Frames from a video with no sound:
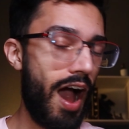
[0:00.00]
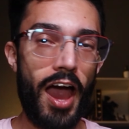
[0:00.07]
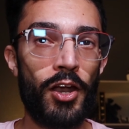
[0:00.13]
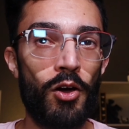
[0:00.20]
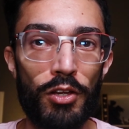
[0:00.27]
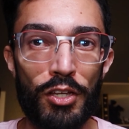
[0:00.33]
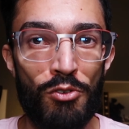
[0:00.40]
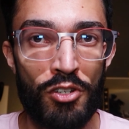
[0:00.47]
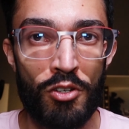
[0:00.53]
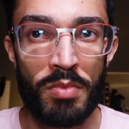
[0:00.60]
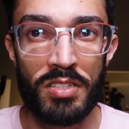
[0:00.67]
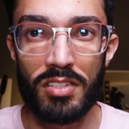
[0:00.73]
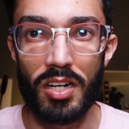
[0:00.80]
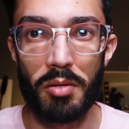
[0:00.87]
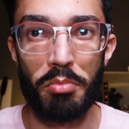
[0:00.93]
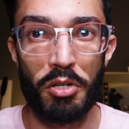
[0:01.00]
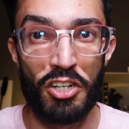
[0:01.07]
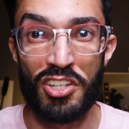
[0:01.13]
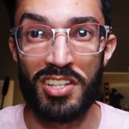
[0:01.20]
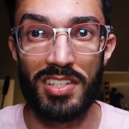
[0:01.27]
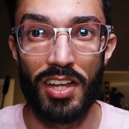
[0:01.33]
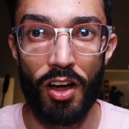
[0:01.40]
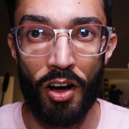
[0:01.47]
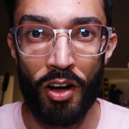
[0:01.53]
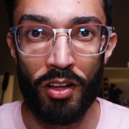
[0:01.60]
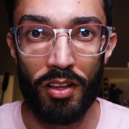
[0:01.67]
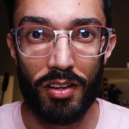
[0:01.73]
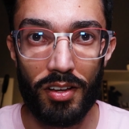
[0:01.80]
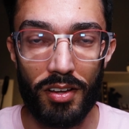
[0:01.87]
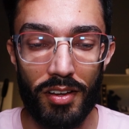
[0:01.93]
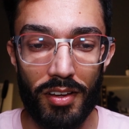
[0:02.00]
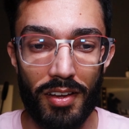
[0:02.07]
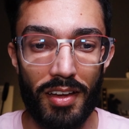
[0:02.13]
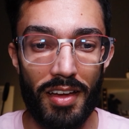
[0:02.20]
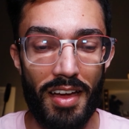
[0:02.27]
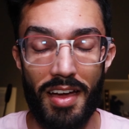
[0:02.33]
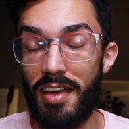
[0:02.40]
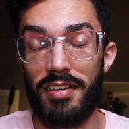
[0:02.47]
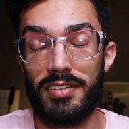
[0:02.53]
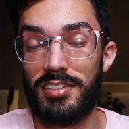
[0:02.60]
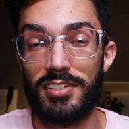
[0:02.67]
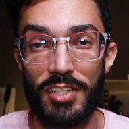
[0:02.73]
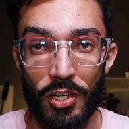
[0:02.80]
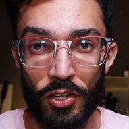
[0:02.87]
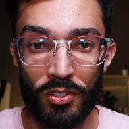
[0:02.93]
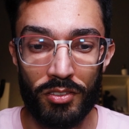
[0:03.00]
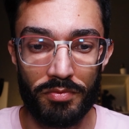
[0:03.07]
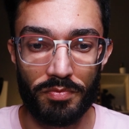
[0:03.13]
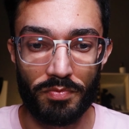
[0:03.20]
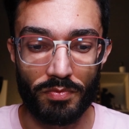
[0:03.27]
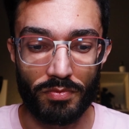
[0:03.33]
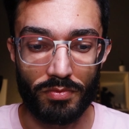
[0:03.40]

I know YouTube isn't going to push this at all, still,